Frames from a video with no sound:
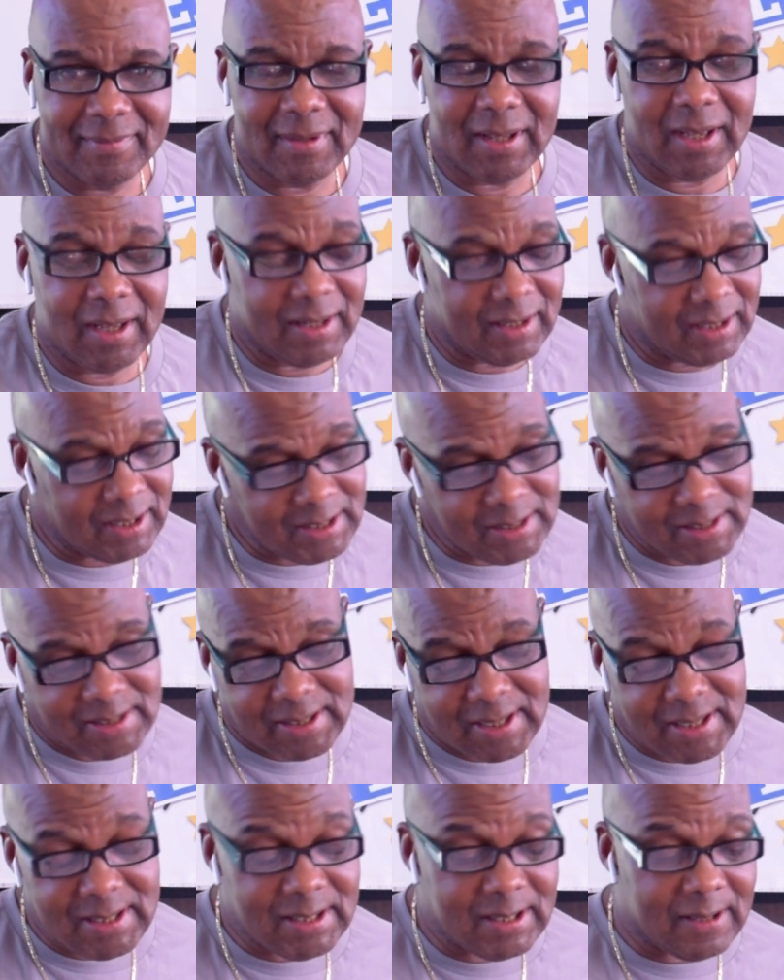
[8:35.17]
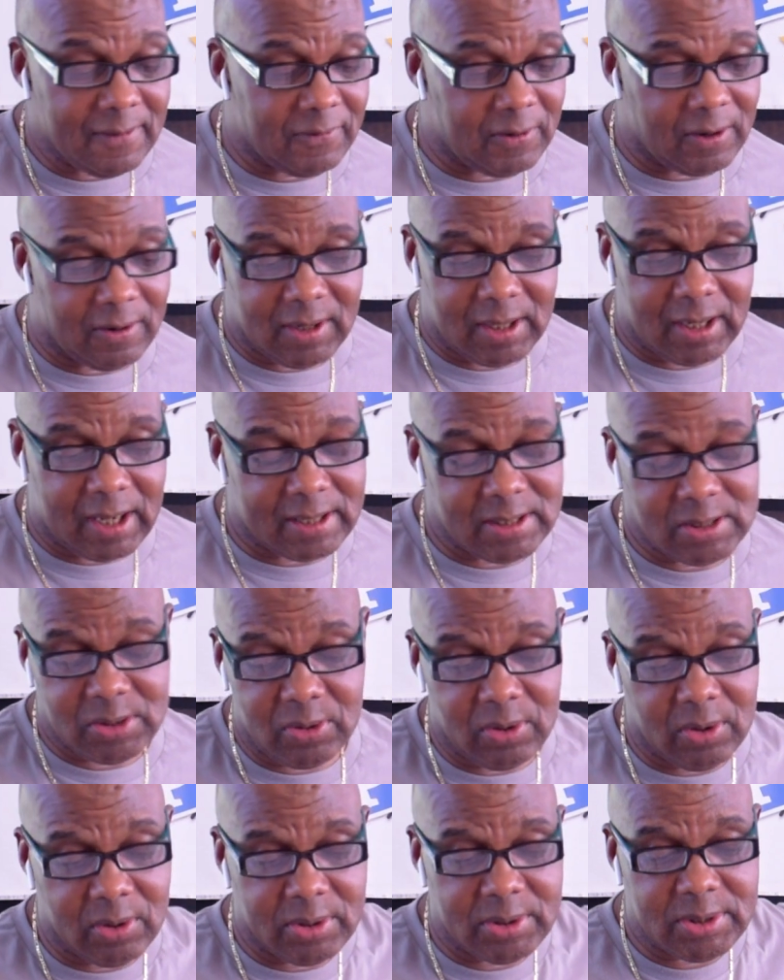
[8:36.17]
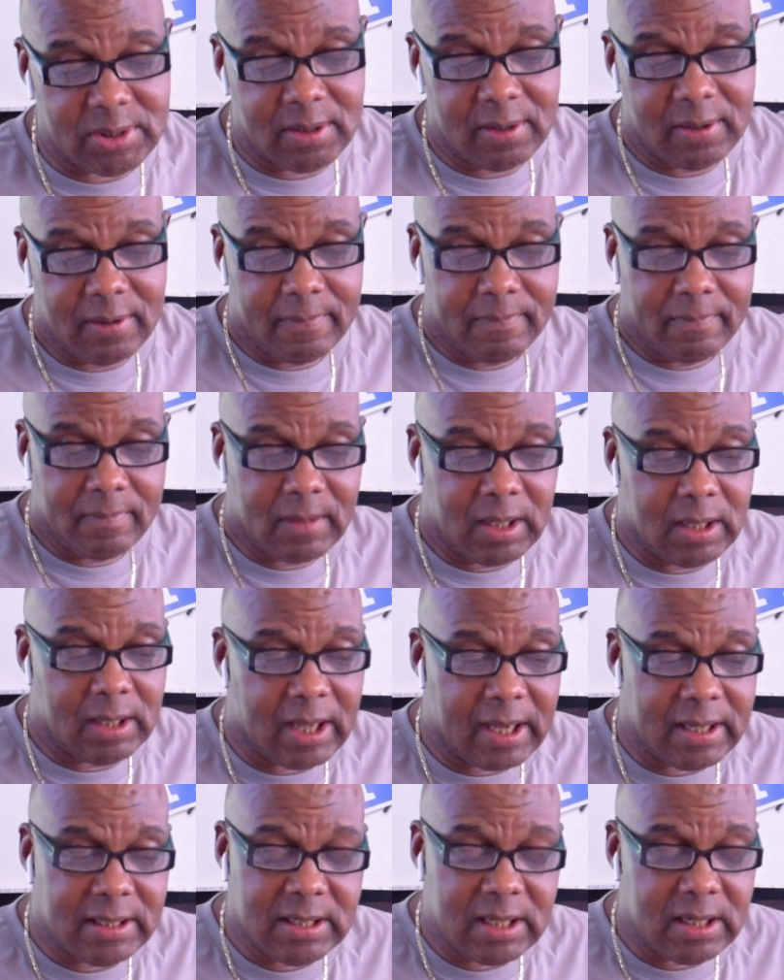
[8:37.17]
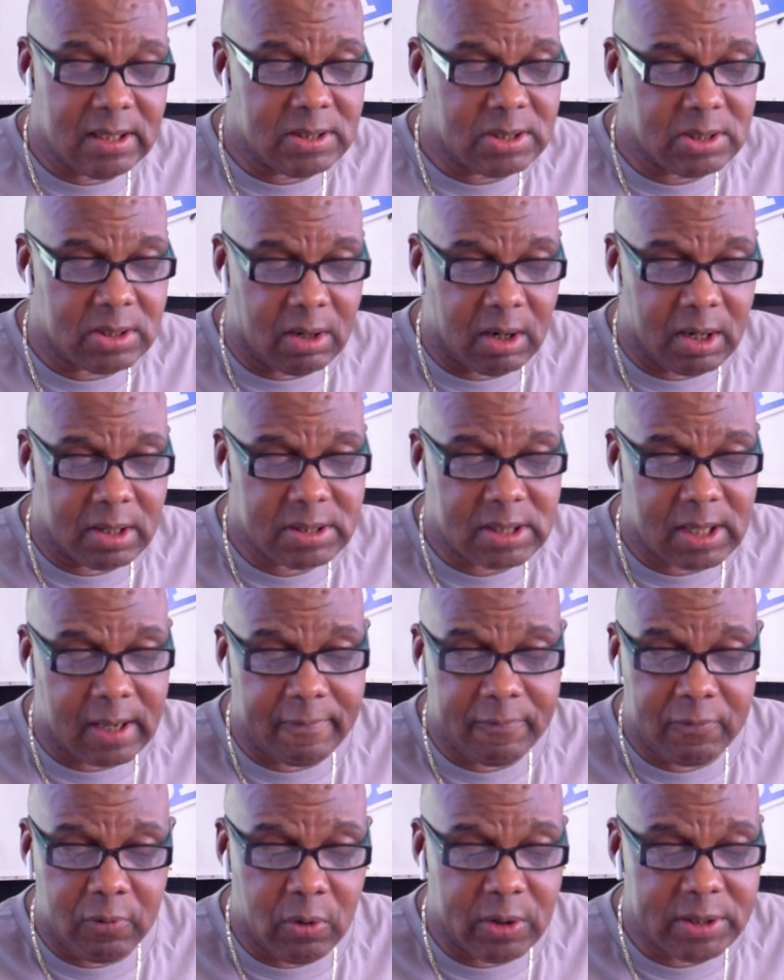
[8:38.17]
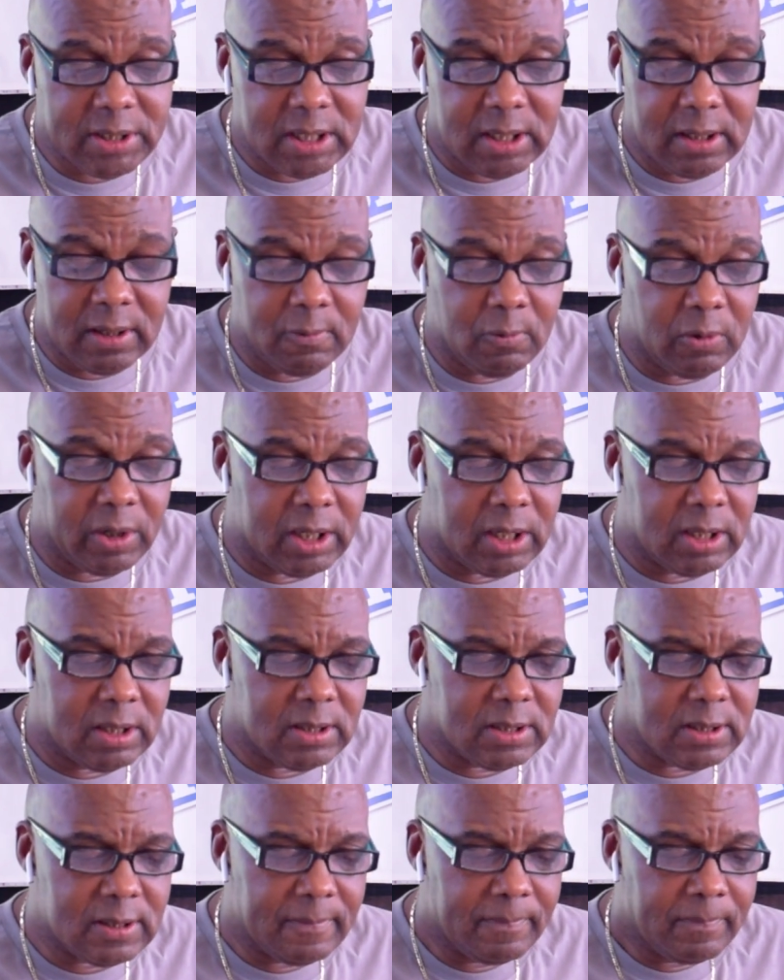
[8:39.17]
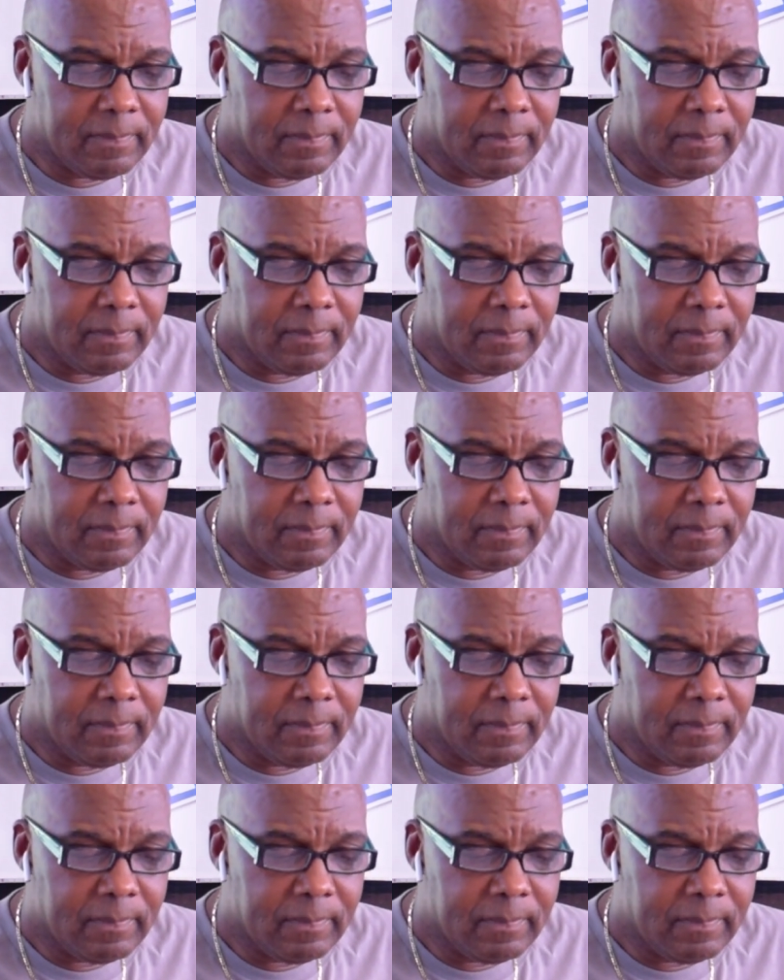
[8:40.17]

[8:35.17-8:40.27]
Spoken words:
And this is a very nice horse. I mean, 19 starts, got 14 wins,